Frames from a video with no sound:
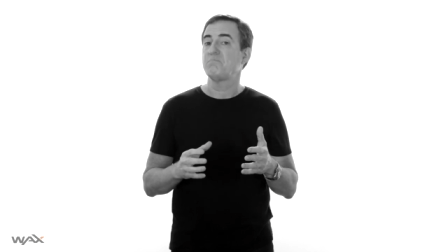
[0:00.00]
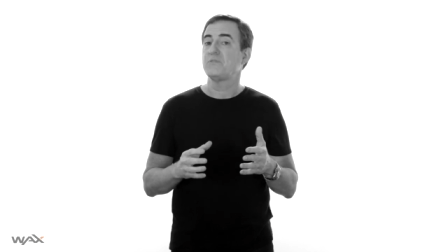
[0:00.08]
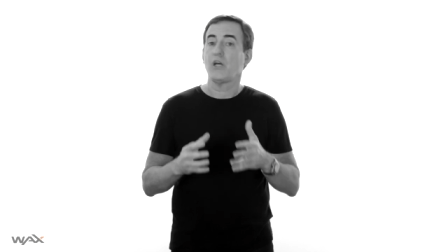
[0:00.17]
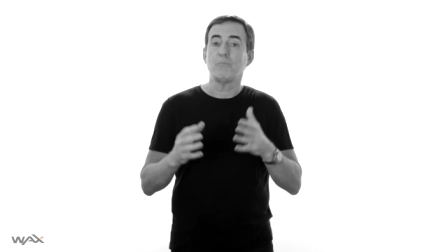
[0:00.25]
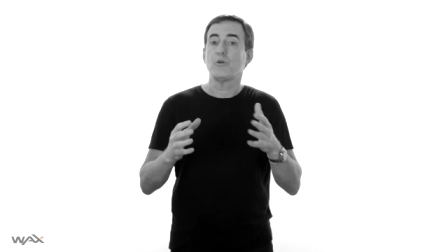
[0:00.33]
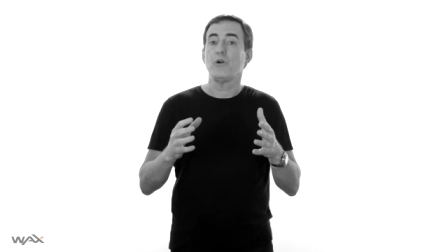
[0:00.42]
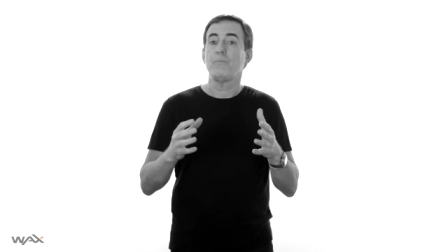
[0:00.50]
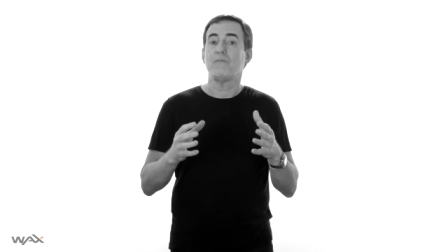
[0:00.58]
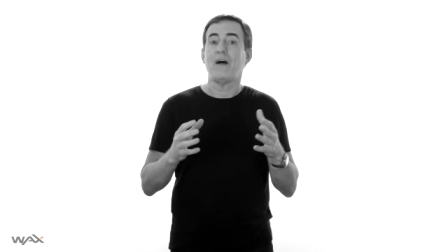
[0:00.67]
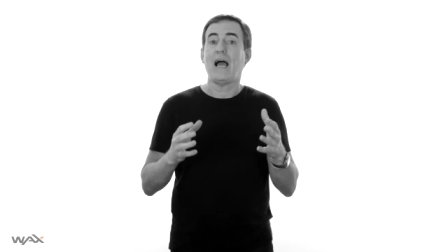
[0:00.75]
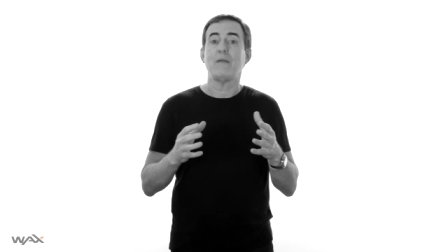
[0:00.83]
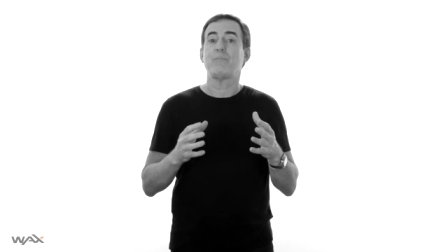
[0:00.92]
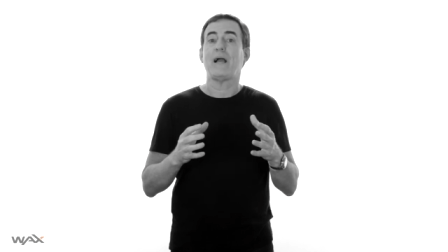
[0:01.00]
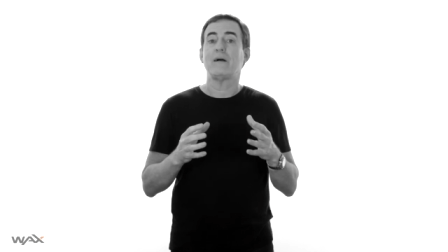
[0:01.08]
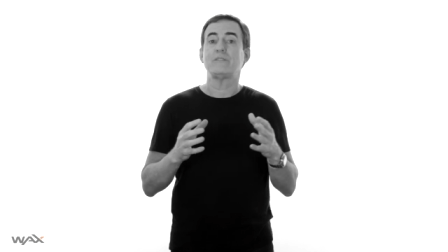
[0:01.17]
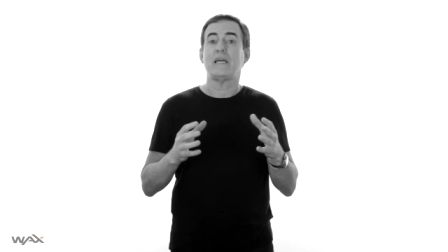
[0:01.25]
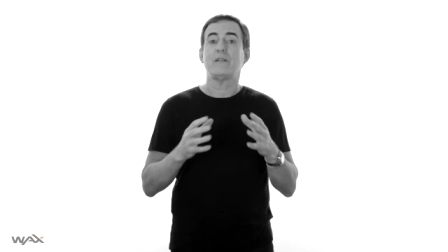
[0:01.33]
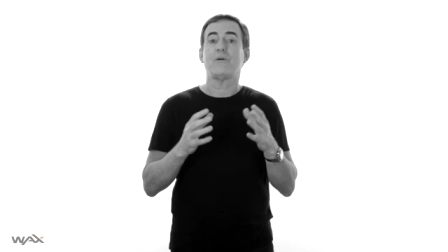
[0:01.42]
Some group of highbrow
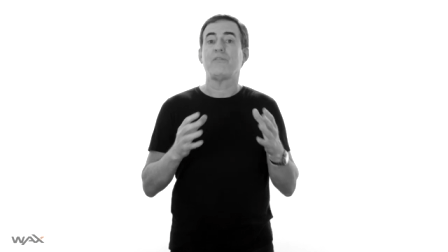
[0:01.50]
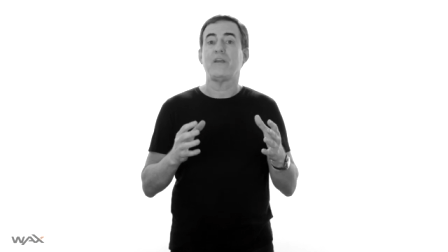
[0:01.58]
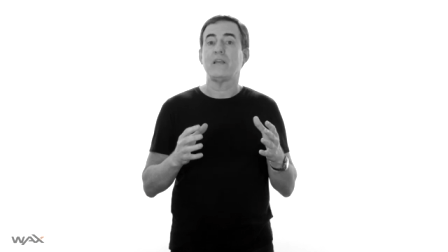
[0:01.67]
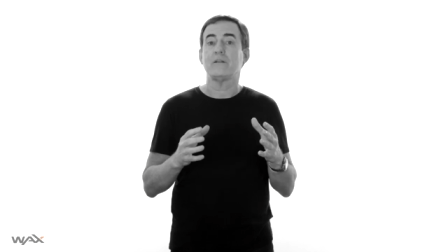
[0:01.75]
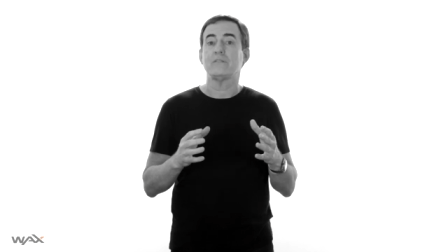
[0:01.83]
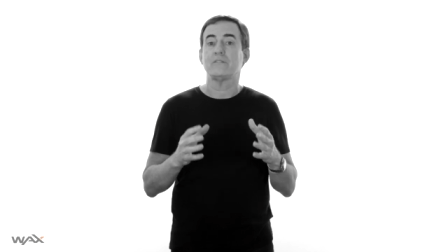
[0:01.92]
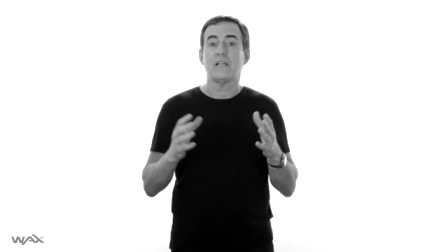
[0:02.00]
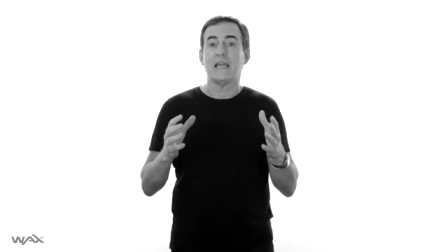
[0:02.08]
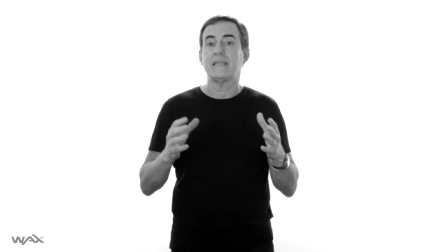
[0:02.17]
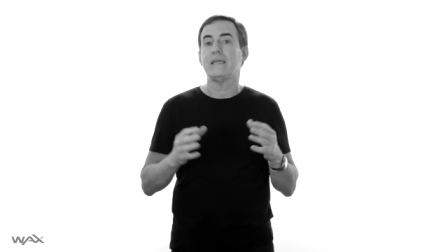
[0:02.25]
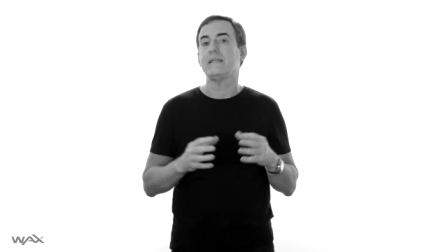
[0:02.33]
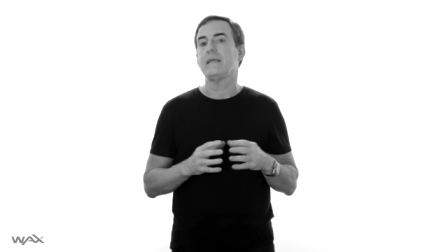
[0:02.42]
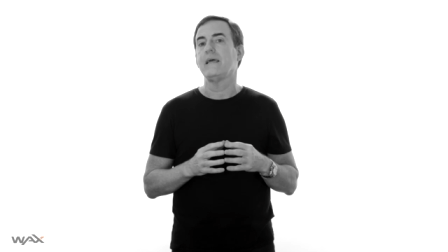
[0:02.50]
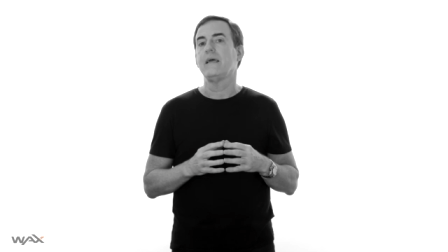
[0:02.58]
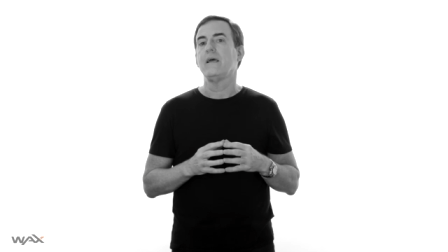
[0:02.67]
technical thinkers like it?